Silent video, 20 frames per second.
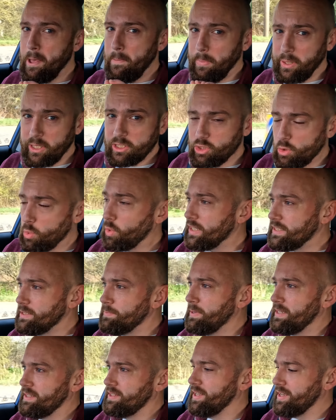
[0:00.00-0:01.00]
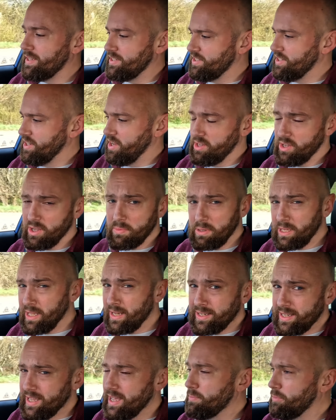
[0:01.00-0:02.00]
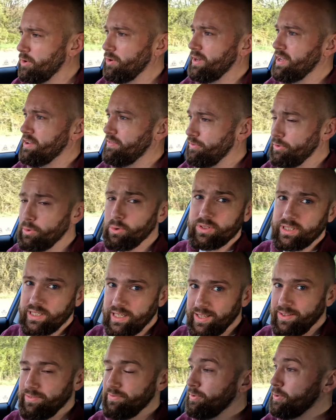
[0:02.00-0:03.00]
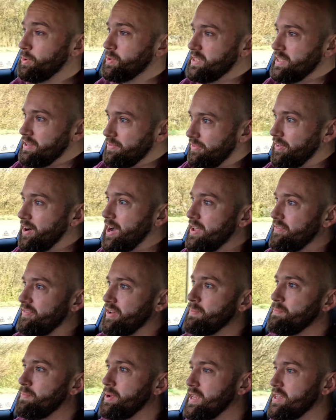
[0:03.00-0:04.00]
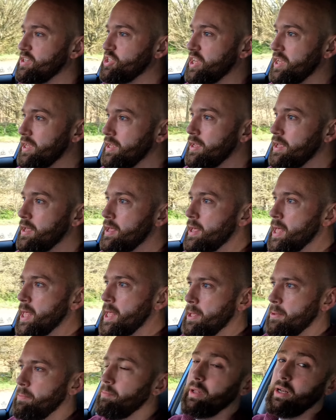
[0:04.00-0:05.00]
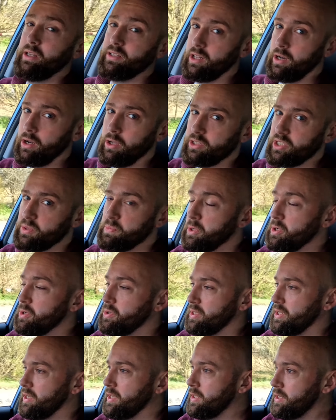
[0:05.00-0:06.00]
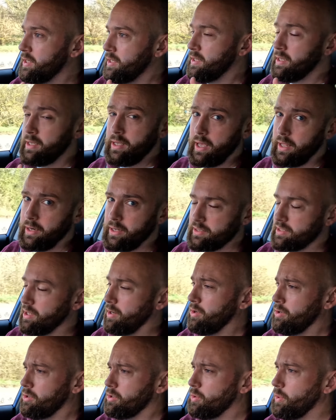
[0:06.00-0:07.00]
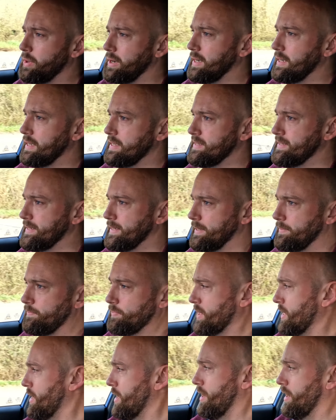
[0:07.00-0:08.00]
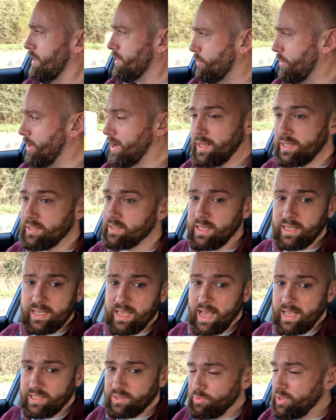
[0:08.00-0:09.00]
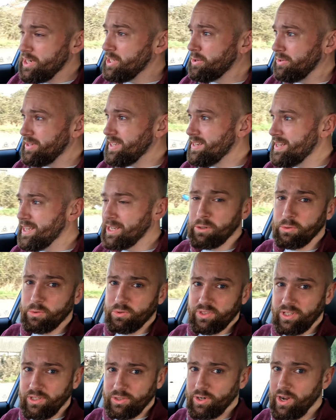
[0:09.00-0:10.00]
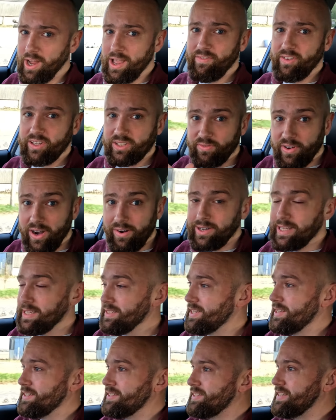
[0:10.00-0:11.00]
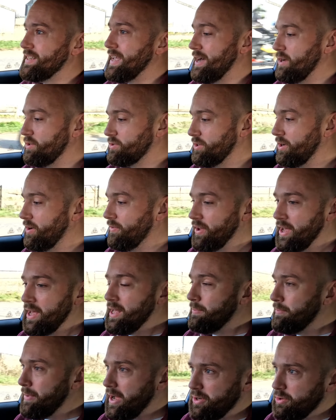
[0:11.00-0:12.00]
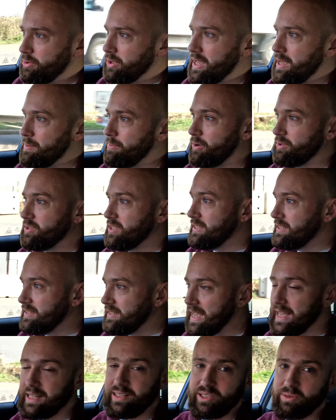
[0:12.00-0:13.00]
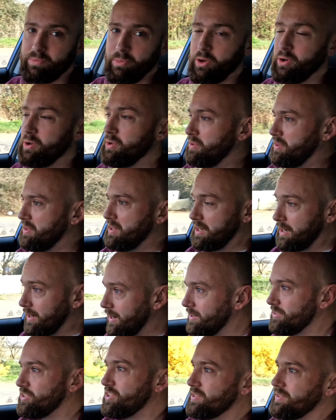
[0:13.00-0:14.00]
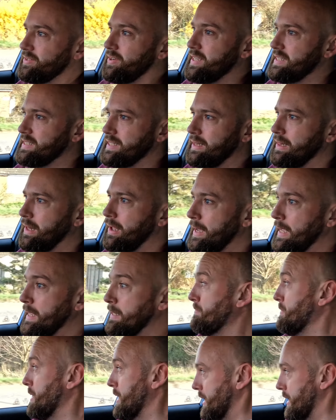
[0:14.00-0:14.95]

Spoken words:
but it's quite a bit thirstier. You're going to get more like 40, 45 mpg, but it's a lot smoother and it's a lot quieter. Otherwise, it hasn't really got any niggles to drive. It's very easy to see out of. Manual gearbox is dead smooth. The clutch is nice and light.